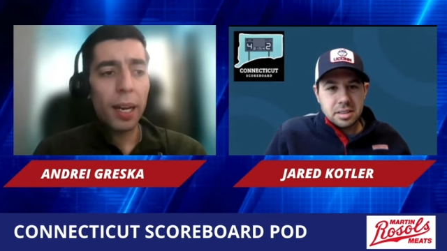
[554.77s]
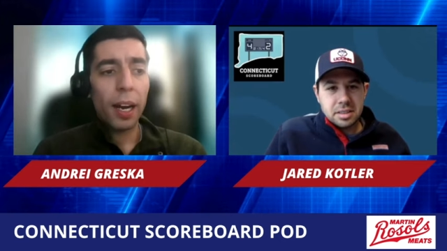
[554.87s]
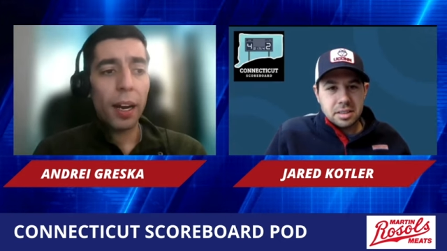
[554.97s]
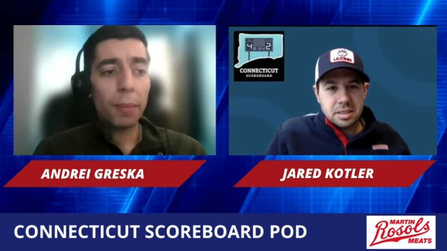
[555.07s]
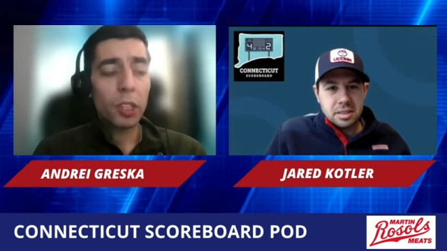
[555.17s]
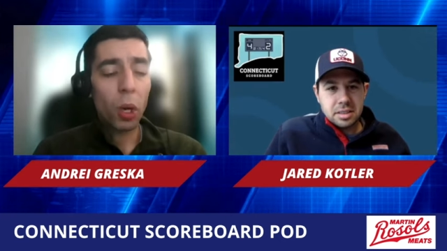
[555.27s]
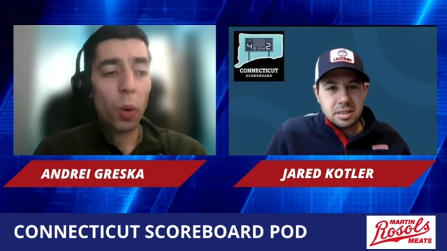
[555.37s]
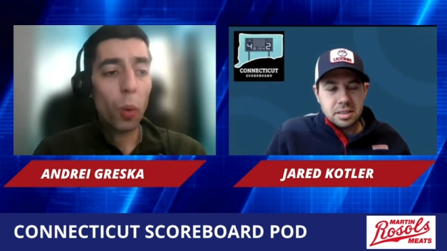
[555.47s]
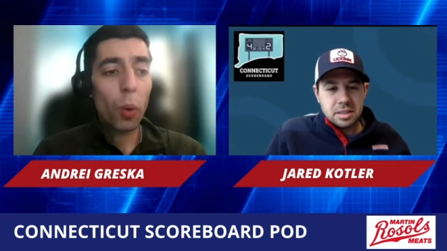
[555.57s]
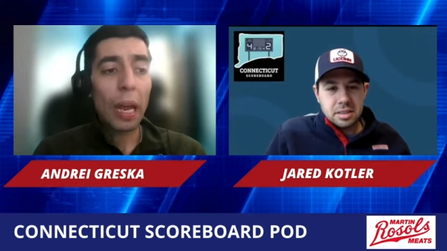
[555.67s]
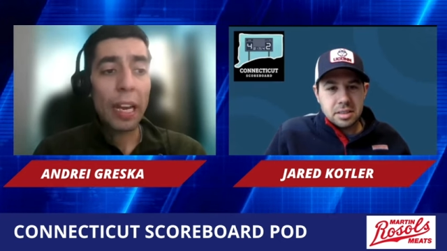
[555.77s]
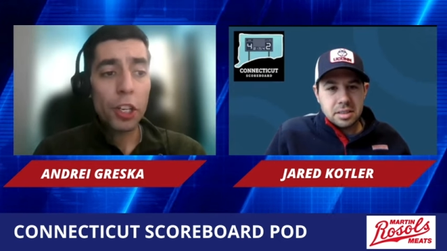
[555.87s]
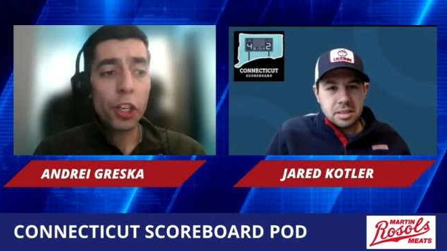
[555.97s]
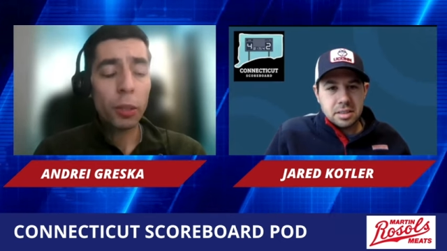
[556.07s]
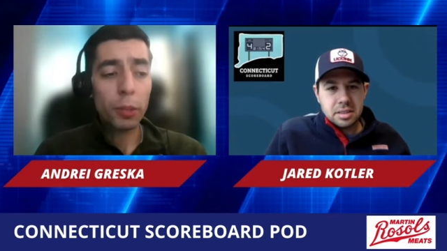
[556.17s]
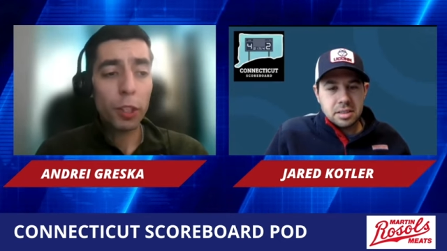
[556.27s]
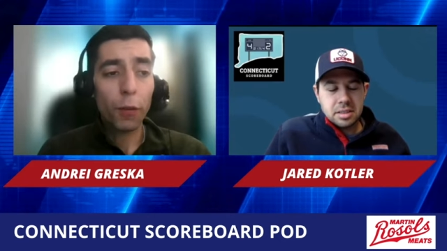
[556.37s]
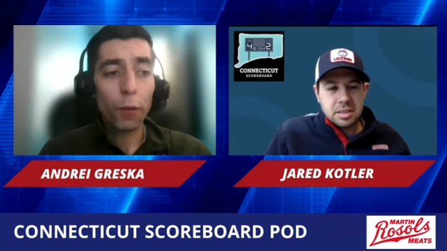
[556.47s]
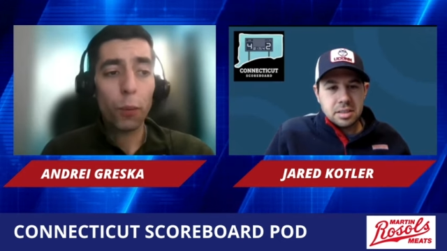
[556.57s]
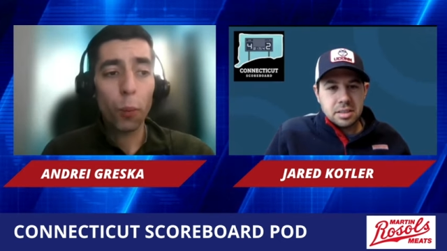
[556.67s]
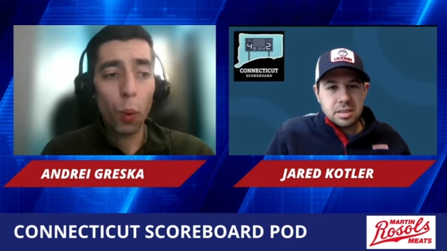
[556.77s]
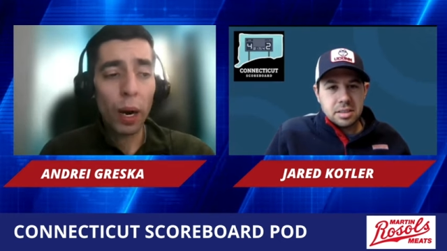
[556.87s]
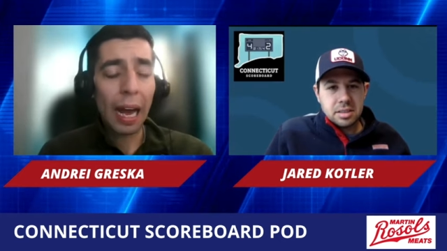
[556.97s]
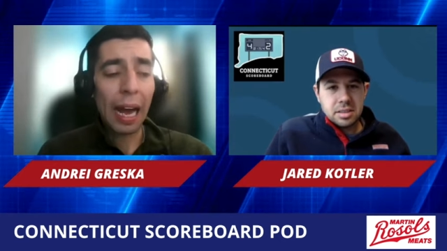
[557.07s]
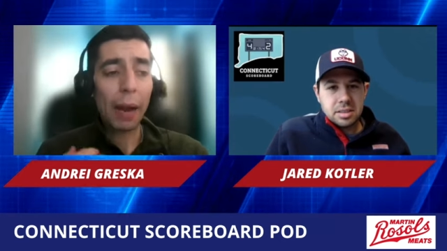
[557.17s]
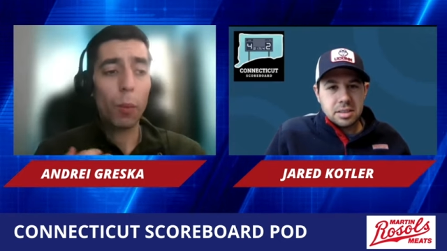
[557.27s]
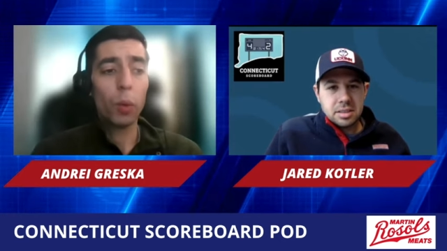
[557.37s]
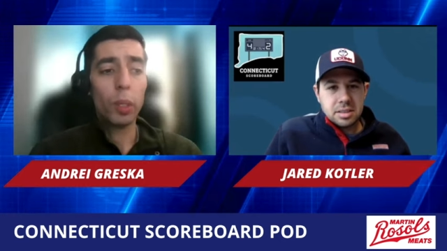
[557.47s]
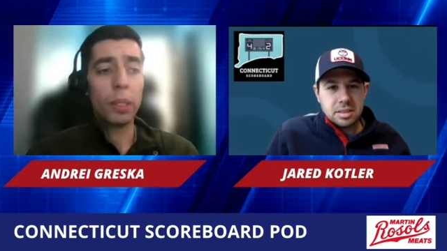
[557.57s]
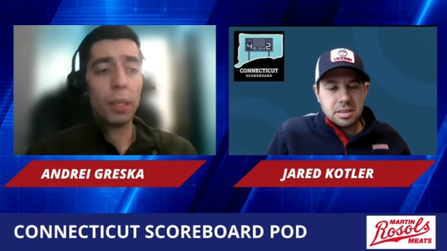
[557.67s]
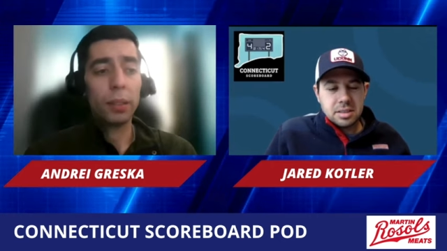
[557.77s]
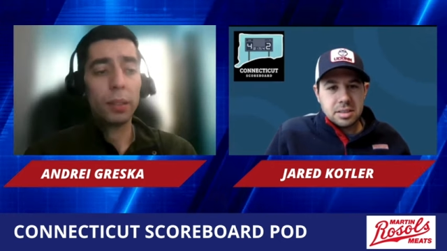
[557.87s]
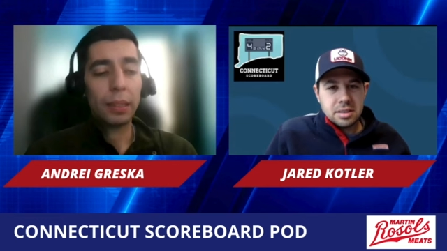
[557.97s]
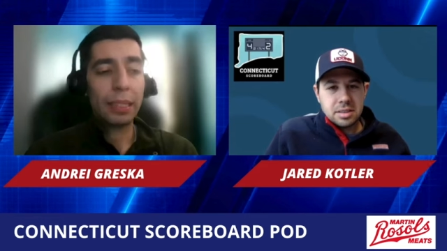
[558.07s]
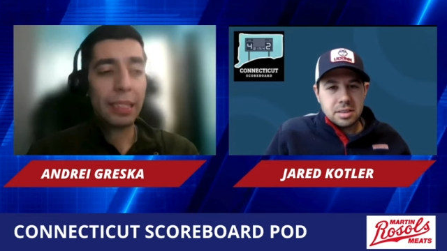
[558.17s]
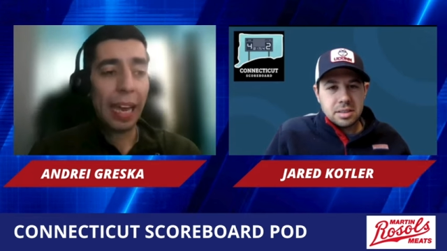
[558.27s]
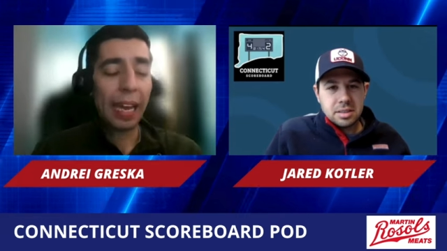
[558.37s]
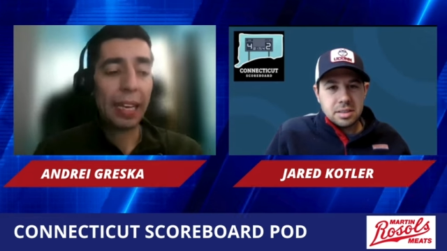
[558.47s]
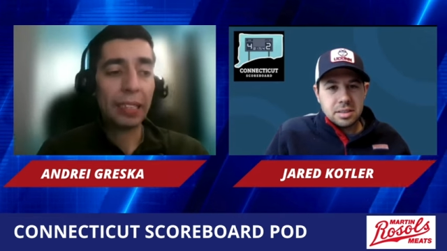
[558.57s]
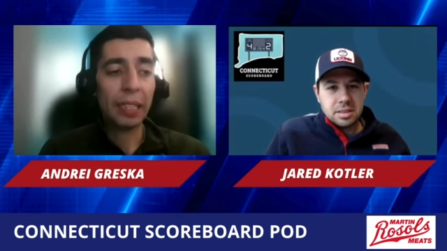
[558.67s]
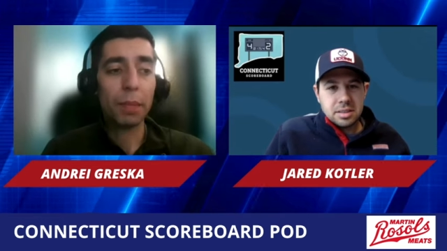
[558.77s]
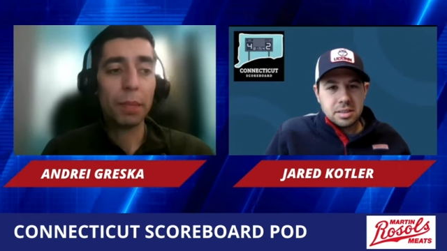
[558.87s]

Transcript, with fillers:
Speaker 1: Um, so in terms of what I would say is